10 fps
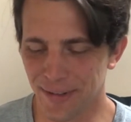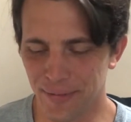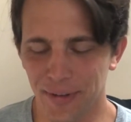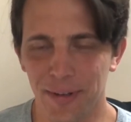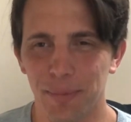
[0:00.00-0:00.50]

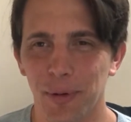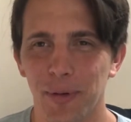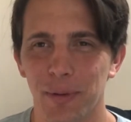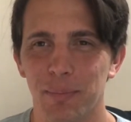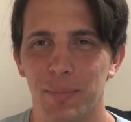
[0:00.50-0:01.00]
feel like I'm
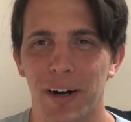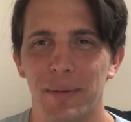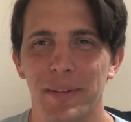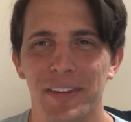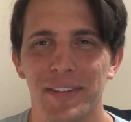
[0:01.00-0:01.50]
totally
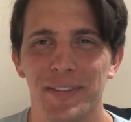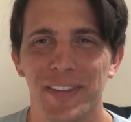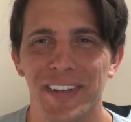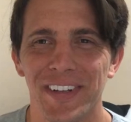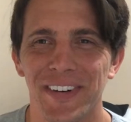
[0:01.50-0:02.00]
bombing this
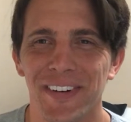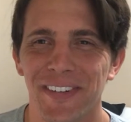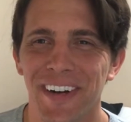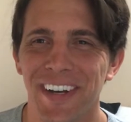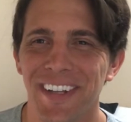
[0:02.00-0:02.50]
video
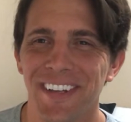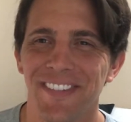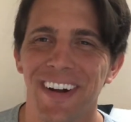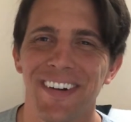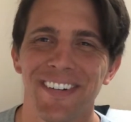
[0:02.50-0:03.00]
already.
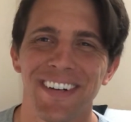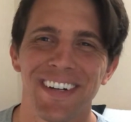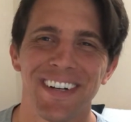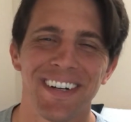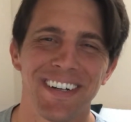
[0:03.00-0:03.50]
Wow.
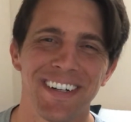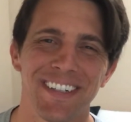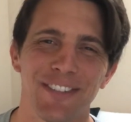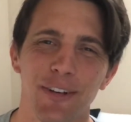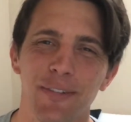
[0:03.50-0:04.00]

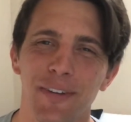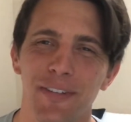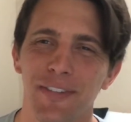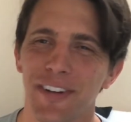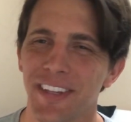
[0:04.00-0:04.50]
So I
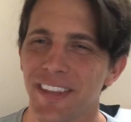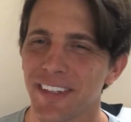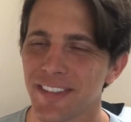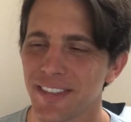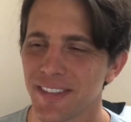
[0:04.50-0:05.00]
feel like
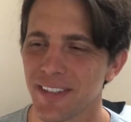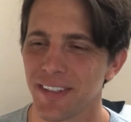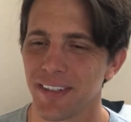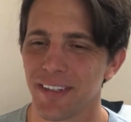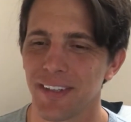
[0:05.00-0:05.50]
that's
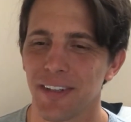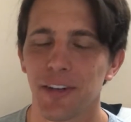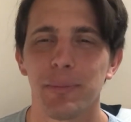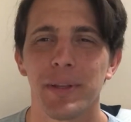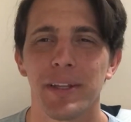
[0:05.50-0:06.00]

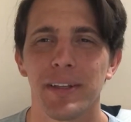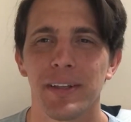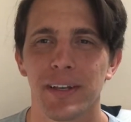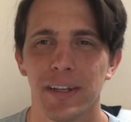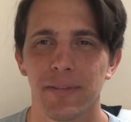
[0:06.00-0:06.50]
gonna
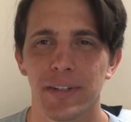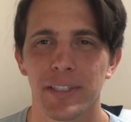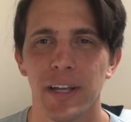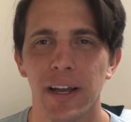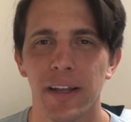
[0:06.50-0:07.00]
be kind of a
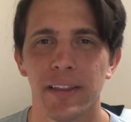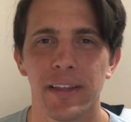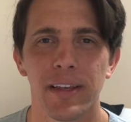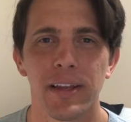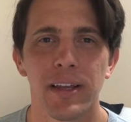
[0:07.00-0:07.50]
sign
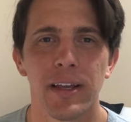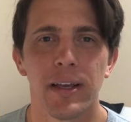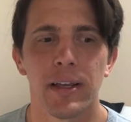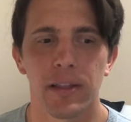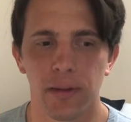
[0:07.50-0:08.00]
that,
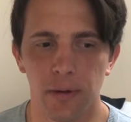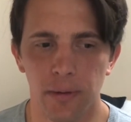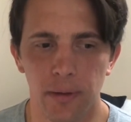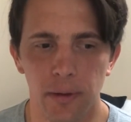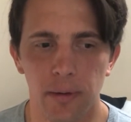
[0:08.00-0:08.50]
you know,
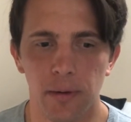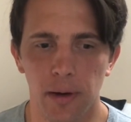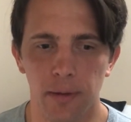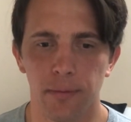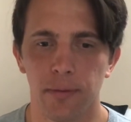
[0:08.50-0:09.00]

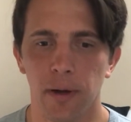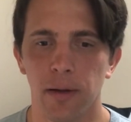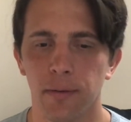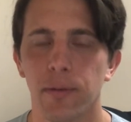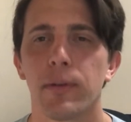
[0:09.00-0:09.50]

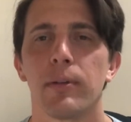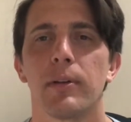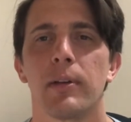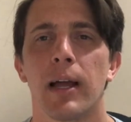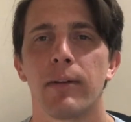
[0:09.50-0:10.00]
I've
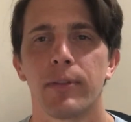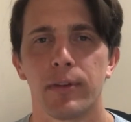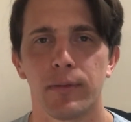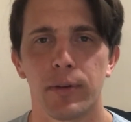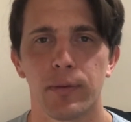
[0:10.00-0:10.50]
have
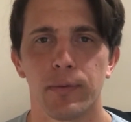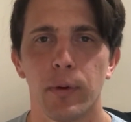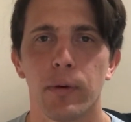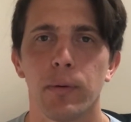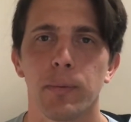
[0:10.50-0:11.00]
the
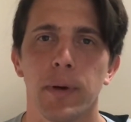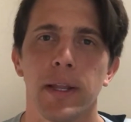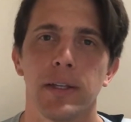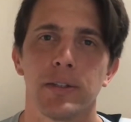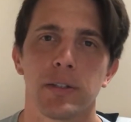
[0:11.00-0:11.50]
vocal
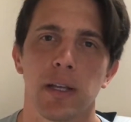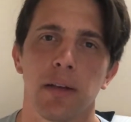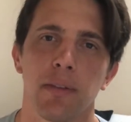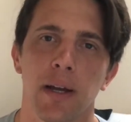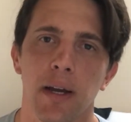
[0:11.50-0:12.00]
range, I
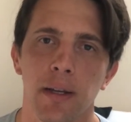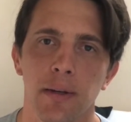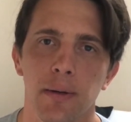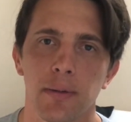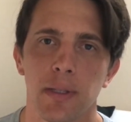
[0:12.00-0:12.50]
have the high
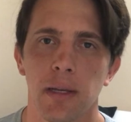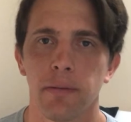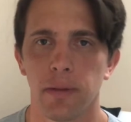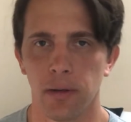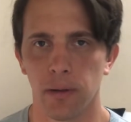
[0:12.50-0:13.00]
notes, I
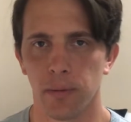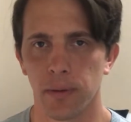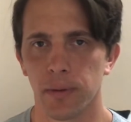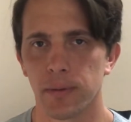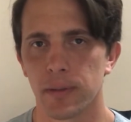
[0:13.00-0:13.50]
have the low
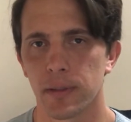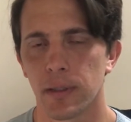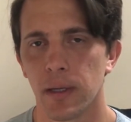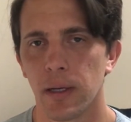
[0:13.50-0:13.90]
notes,